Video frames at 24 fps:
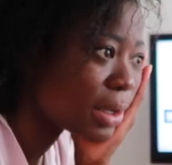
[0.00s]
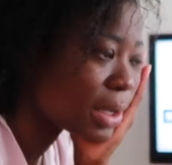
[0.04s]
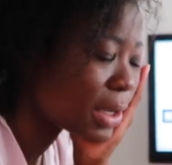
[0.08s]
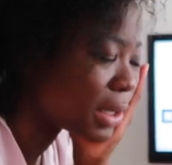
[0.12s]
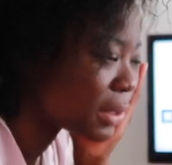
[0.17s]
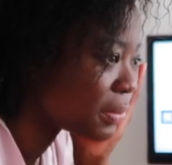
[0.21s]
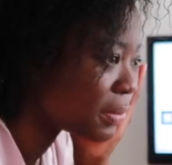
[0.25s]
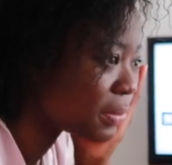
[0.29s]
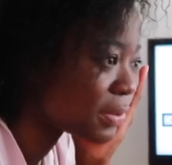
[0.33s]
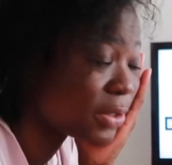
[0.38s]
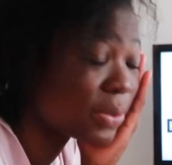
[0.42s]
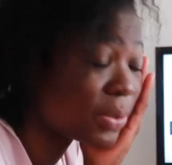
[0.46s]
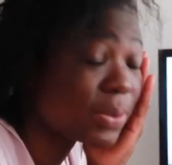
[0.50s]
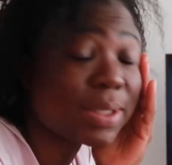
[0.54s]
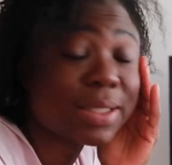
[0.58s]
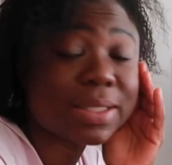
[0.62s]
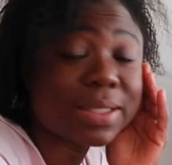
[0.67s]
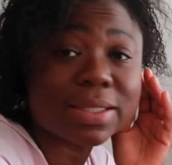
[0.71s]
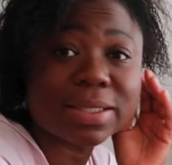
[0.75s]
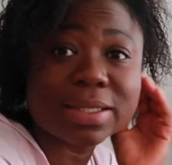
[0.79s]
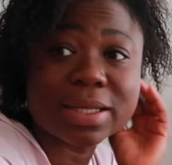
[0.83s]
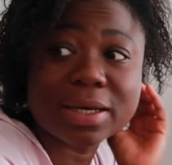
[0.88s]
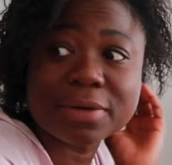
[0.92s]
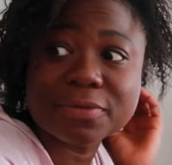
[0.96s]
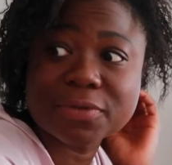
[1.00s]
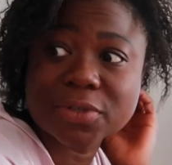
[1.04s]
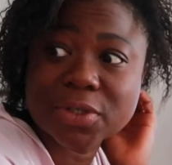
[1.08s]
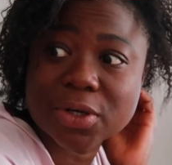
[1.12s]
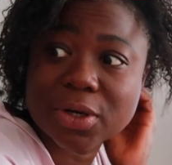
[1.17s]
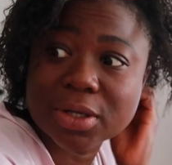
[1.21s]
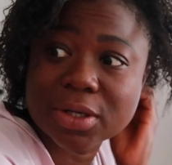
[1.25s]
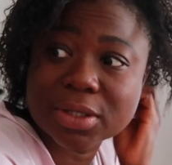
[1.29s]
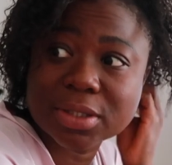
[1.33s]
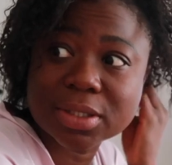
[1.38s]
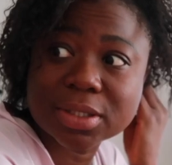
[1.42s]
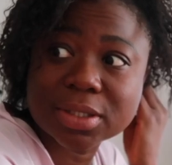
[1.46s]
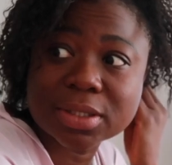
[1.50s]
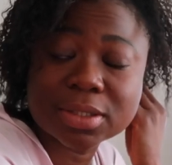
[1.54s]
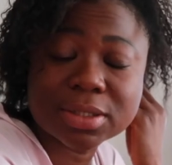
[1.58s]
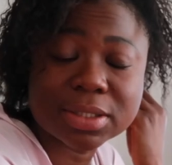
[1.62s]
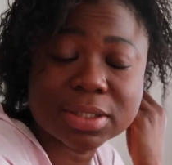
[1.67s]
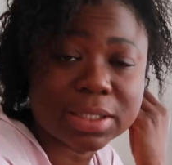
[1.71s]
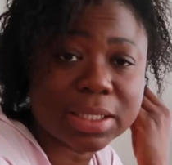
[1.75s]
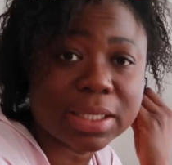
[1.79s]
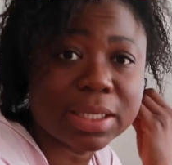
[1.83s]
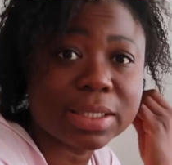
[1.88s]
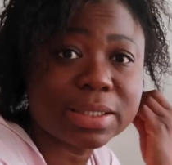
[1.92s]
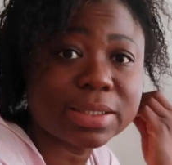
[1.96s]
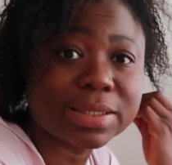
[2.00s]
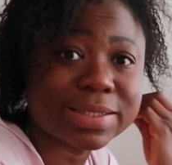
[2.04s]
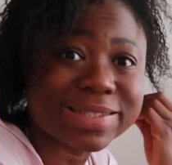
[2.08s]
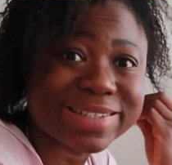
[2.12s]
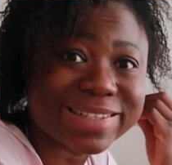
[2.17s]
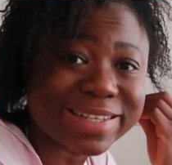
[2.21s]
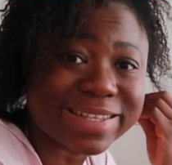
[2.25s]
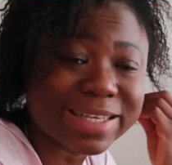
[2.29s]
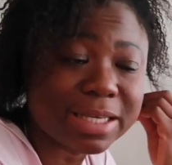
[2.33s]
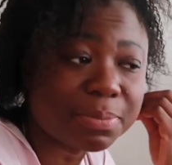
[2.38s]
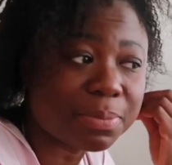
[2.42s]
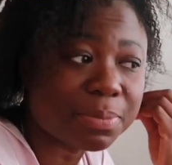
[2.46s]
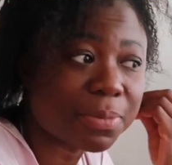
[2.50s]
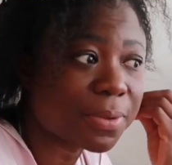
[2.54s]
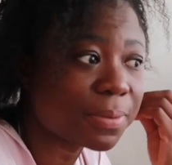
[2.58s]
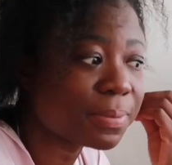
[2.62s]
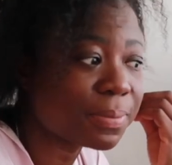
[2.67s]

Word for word: I, the only thing i've done today is sleep